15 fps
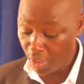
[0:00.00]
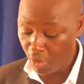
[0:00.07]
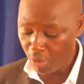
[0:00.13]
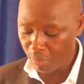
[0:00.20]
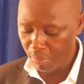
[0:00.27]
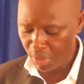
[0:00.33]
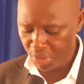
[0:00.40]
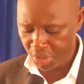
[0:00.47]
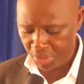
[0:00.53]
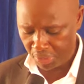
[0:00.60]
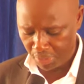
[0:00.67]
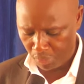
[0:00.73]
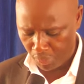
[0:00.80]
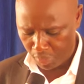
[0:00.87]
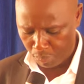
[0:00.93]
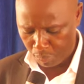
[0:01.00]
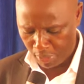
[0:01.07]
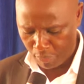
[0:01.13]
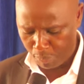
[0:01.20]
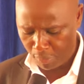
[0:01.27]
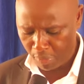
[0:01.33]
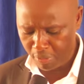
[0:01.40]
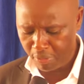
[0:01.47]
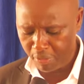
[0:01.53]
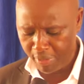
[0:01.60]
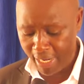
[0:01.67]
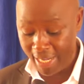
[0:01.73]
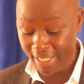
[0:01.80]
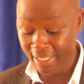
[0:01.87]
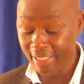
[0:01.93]
a commotion with people
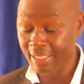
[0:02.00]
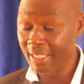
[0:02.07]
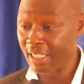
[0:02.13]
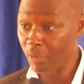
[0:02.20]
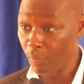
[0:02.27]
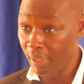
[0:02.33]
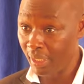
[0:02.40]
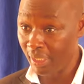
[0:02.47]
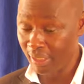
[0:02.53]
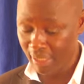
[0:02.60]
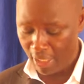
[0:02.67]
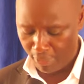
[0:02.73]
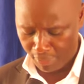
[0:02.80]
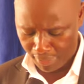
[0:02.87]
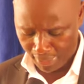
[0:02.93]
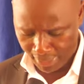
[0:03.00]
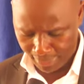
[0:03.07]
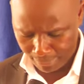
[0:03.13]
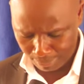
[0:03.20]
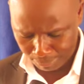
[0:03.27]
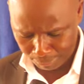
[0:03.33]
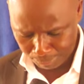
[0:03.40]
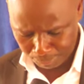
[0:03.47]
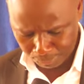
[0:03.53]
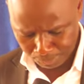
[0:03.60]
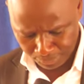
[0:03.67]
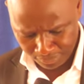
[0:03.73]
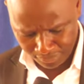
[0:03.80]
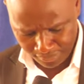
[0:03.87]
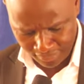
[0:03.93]
crying and wailing loudly.
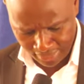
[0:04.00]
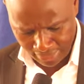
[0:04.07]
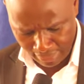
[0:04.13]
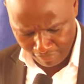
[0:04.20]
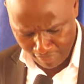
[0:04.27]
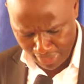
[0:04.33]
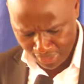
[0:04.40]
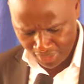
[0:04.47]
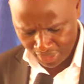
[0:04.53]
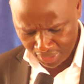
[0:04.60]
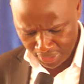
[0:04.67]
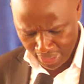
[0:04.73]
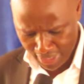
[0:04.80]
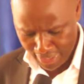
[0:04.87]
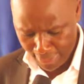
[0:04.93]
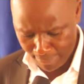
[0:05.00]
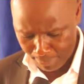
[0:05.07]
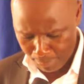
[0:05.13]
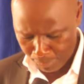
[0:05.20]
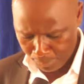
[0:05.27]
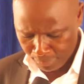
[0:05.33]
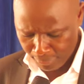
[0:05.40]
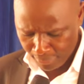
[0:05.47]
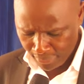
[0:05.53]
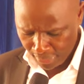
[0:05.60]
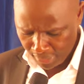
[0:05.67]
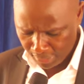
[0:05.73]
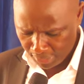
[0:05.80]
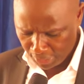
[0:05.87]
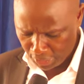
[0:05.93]
Verse 39,
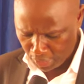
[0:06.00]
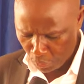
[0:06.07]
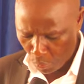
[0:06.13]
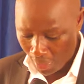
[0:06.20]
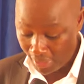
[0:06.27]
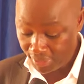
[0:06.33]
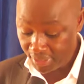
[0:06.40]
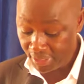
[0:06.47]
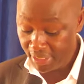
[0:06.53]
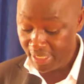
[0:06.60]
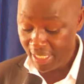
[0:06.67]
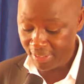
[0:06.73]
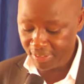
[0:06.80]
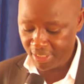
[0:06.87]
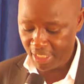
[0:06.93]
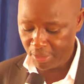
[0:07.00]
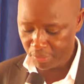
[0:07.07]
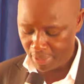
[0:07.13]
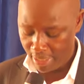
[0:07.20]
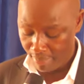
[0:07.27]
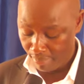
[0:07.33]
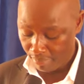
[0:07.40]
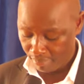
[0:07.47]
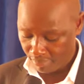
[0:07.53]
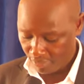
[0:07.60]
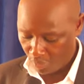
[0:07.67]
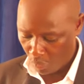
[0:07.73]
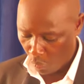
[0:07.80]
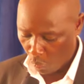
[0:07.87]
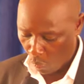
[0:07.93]
he went in and said to them,
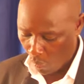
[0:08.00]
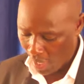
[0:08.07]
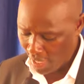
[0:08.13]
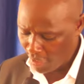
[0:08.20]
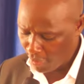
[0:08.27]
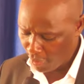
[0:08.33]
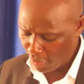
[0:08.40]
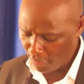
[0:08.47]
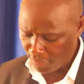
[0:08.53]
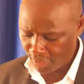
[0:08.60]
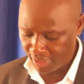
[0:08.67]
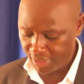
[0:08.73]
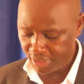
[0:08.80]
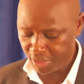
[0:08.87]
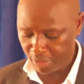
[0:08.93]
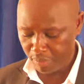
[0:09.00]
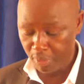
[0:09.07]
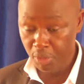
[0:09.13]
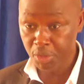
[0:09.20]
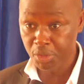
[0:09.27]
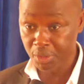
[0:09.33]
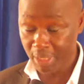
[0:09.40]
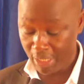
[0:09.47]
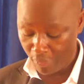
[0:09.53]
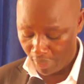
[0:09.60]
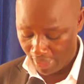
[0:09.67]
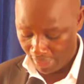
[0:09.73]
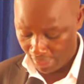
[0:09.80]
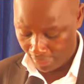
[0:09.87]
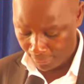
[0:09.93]
"Why all this commotion and
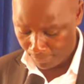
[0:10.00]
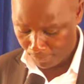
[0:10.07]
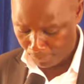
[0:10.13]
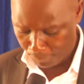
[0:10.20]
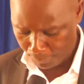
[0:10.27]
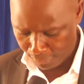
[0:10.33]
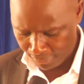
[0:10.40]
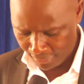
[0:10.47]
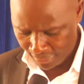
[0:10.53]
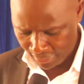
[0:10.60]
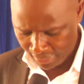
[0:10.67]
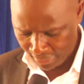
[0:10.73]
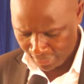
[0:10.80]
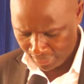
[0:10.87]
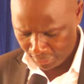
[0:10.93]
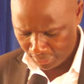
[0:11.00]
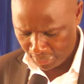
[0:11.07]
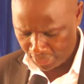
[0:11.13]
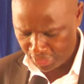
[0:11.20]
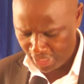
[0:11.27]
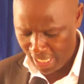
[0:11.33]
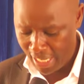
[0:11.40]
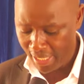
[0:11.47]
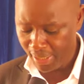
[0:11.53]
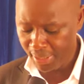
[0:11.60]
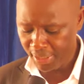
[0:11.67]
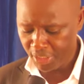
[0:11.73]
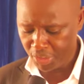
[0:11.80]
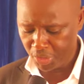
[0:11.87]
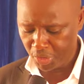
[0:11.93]
wailing? The
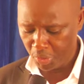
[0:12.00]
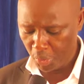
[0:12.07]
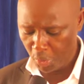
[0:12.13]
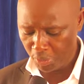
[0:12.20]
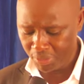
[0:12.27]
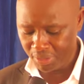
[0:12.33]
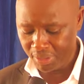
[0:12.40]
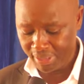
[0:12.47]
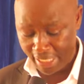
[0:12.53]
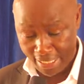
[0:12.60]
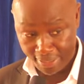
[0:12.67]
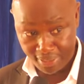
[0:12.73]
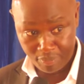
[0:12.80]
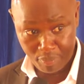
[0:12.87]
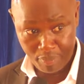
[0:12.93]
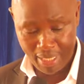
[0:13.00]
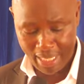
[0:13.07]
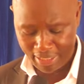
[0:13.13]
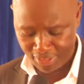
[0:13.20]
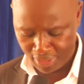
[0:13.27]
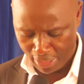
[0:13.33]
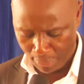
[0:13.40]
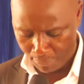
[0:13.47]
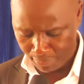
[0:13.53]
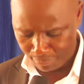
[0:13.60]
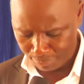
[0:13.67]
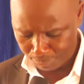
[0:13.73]
child is not dead, but asleep."